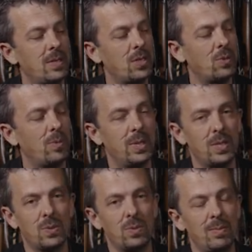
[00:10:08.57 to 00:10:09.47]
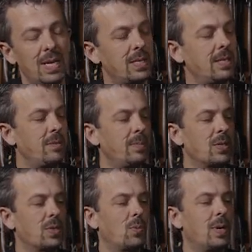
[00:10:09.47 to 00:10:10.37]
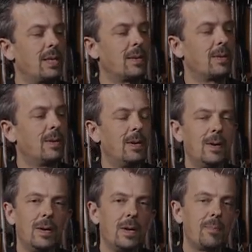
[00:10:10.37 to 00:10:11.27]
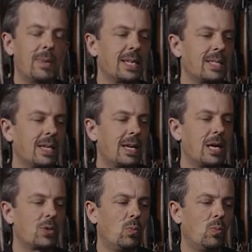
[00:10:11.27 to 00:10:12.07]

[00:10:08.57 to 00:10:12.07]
this to a pistol magazine, because the way the magazine catch